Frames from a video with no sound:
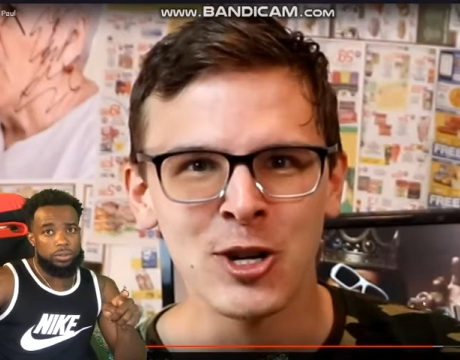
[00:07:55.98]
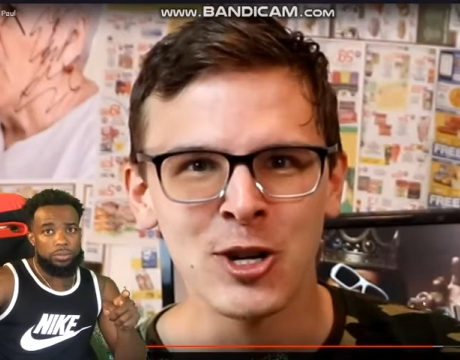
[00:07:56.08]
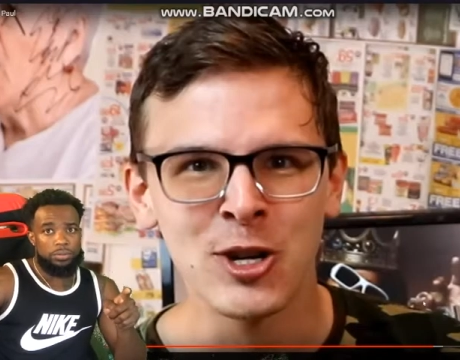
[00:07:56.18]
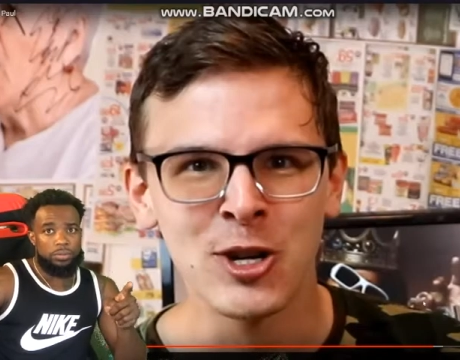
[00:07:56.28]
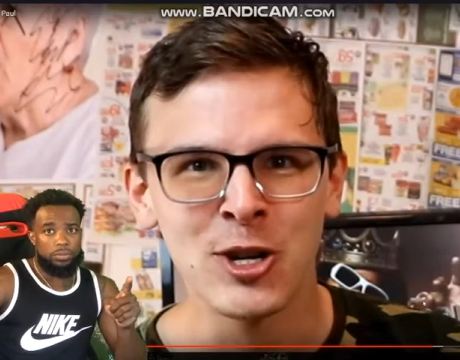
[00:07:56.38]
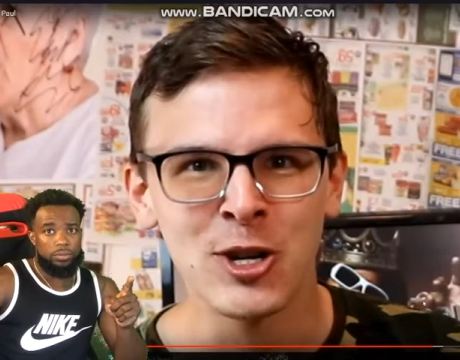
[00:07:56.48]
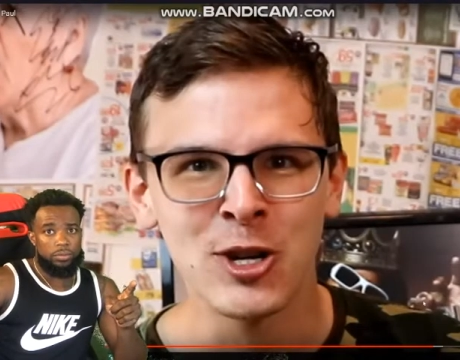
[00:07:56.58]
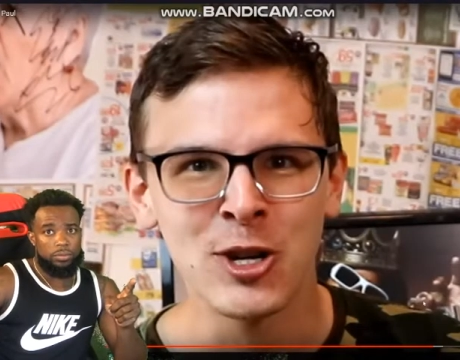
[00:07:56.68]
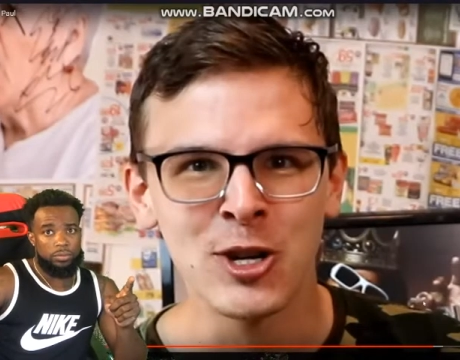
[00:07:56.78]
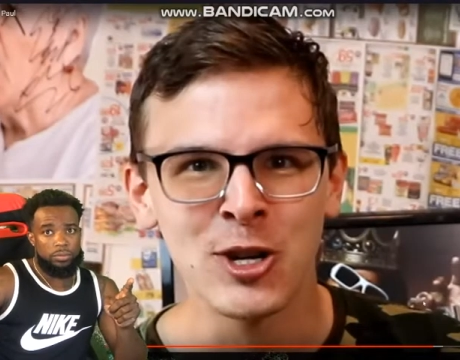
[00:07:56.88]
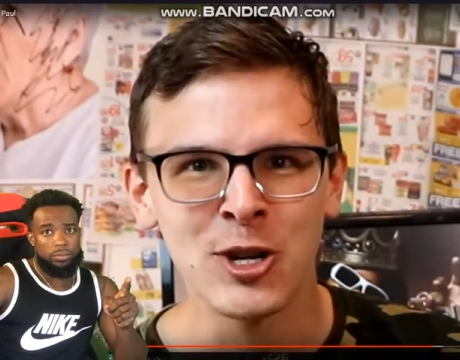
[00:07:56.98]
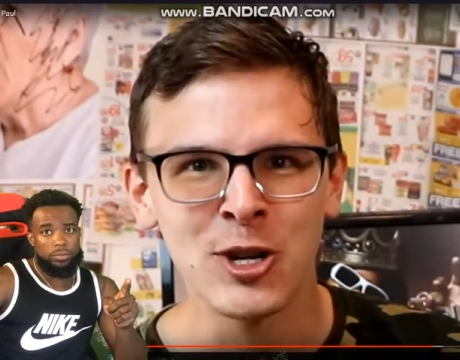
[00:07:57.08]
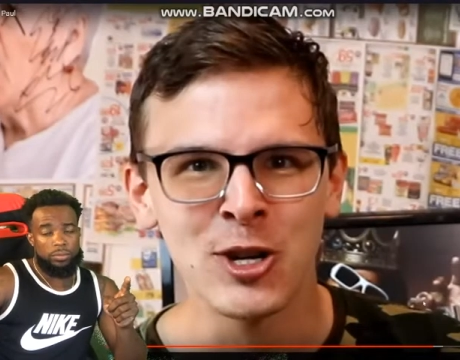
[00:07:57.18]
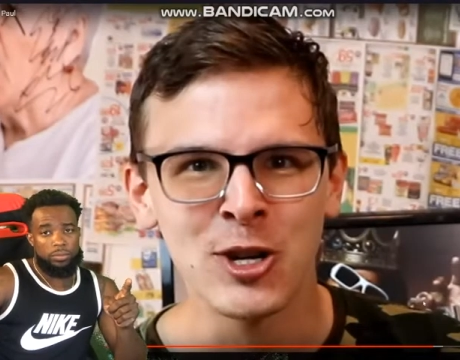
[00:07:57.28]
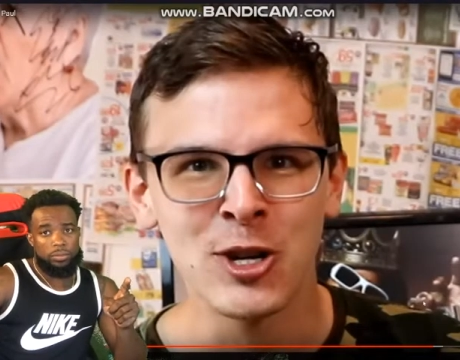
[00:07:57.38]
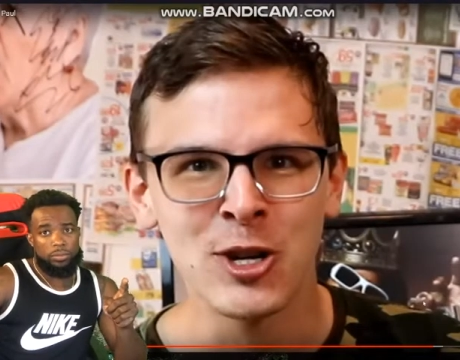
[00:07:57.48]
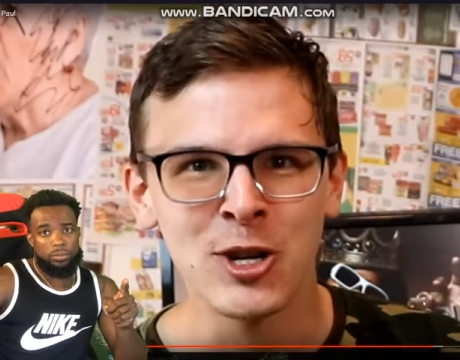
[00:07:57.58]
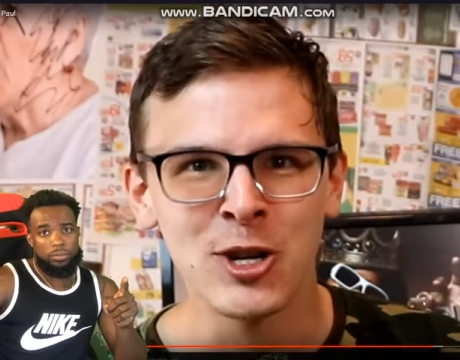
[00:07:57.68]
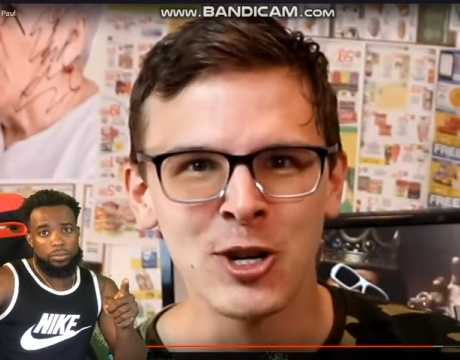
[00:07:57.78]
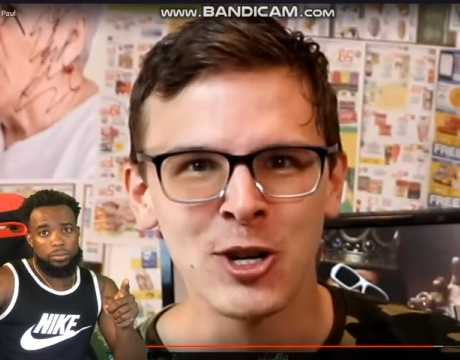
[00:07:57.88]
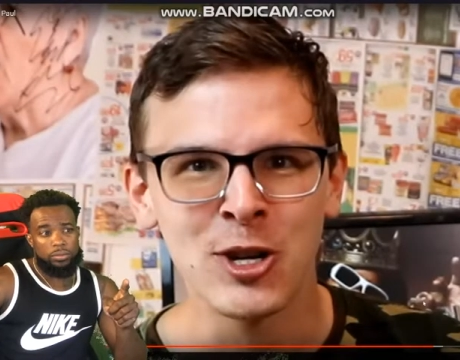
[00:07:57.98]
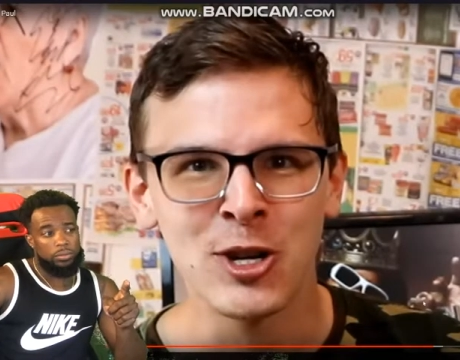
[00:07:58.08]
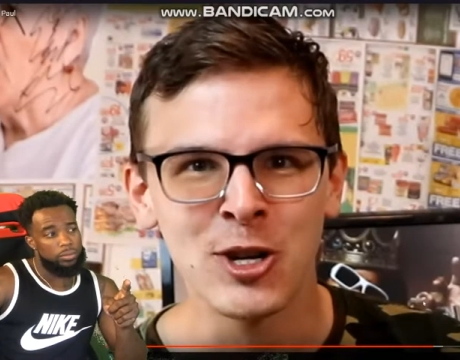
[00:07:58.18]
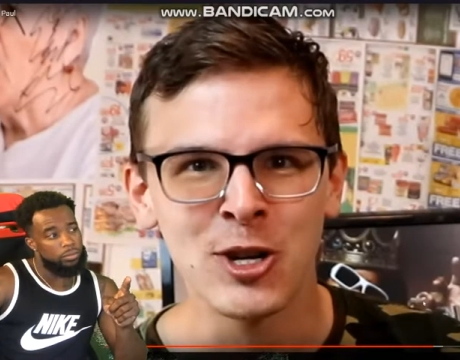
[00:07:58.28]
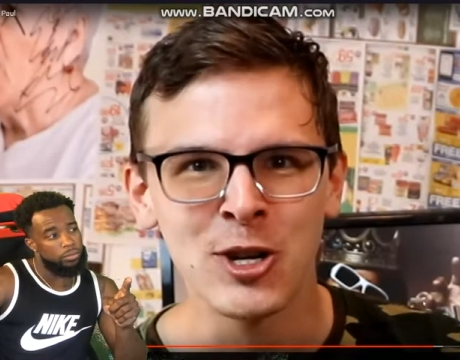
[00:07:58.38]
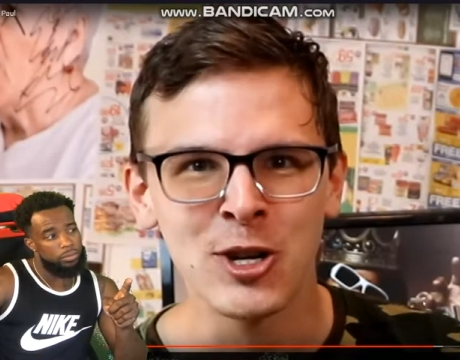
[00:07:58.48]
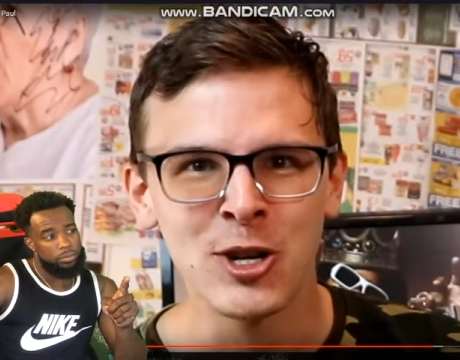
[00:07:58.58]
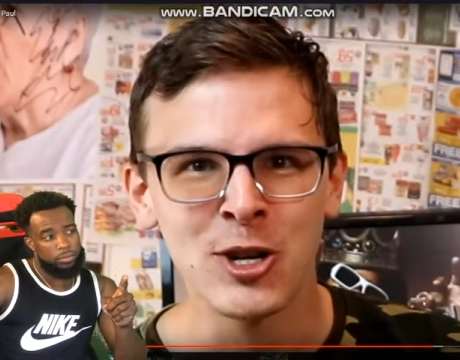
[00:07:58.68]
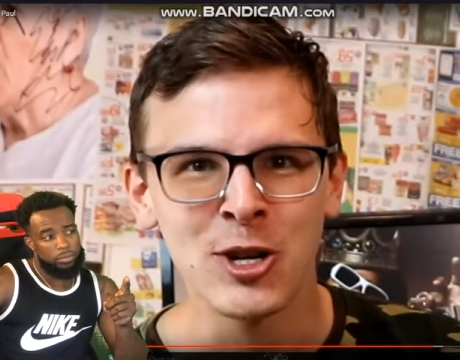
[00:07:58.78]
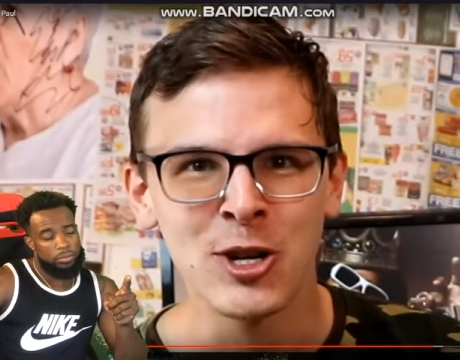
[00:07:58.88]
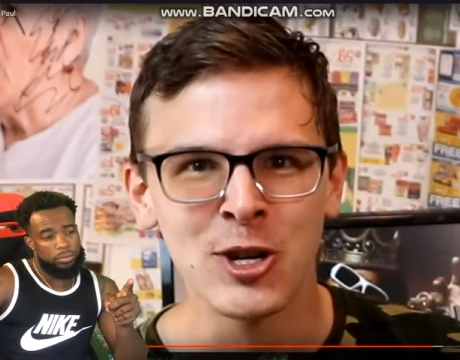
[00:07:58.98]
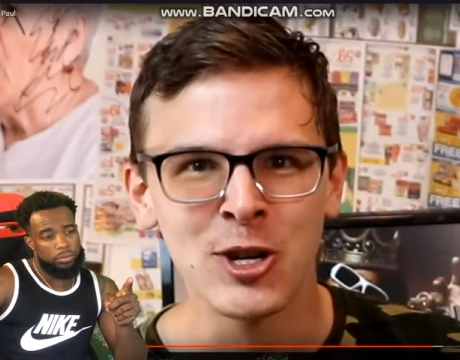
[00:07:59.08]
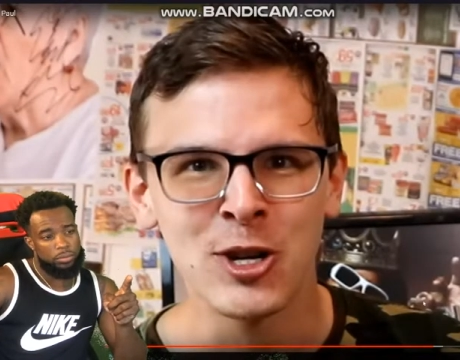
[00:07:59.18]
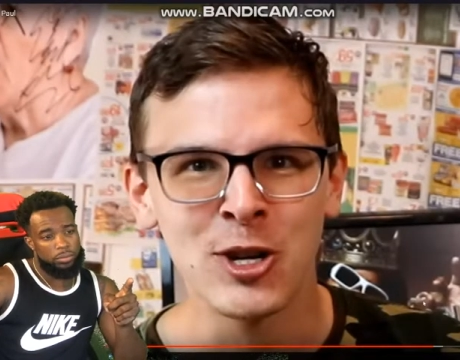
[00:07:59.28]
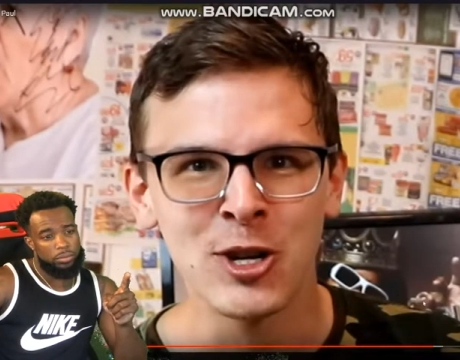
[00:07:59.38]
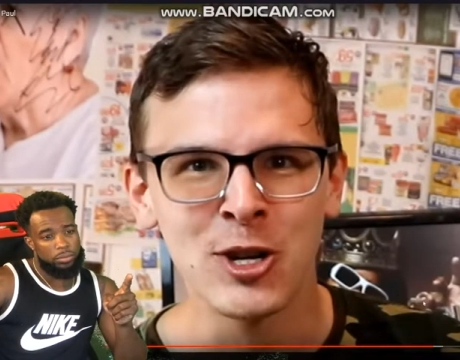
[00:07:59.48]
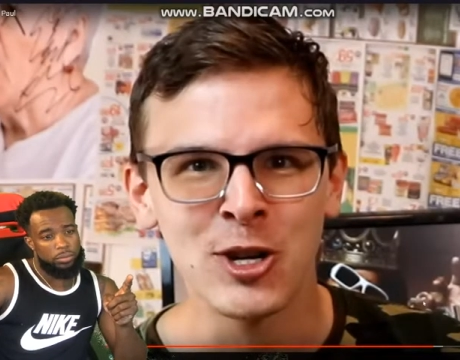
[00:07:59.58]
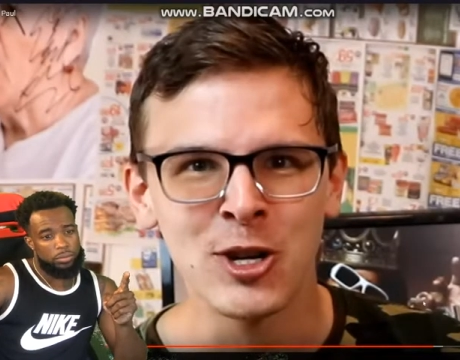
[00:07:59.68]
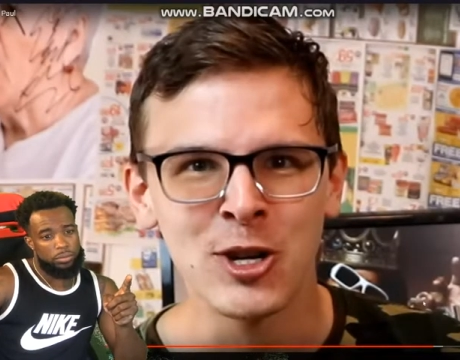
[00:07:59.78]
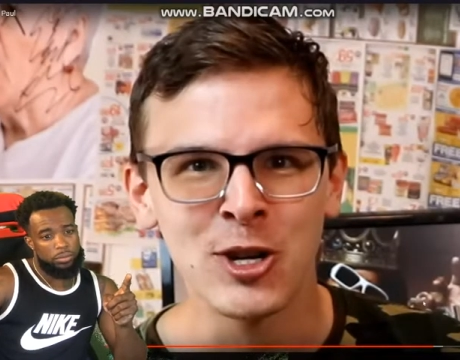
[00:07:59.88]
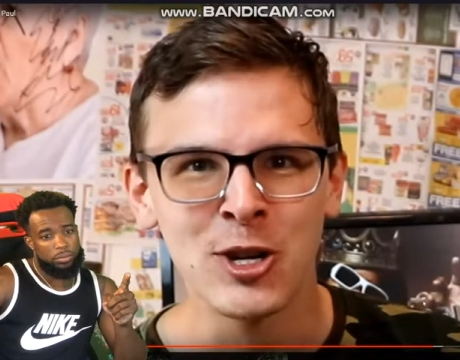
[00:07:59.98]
(no one is talking)